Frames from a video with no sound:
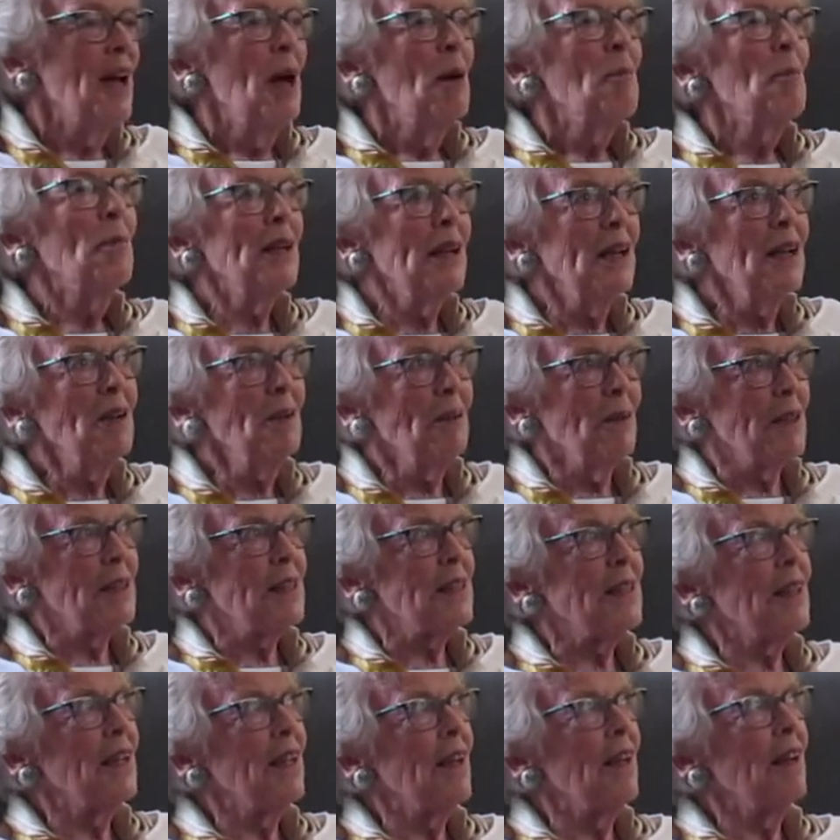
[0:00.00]
But
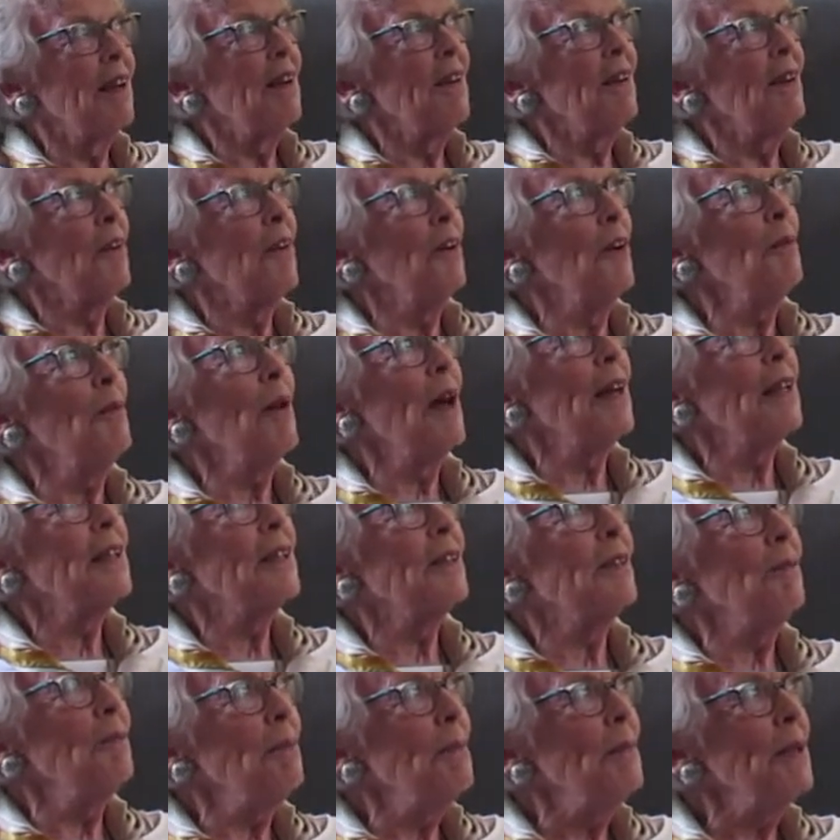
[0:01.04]
anyways, going back to
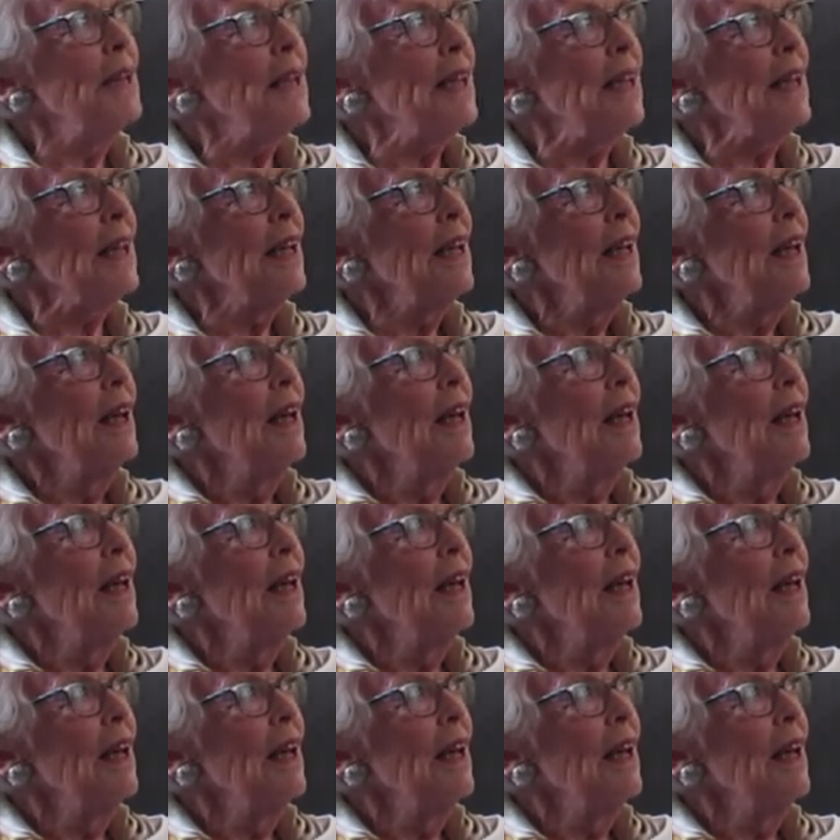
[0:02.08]
me,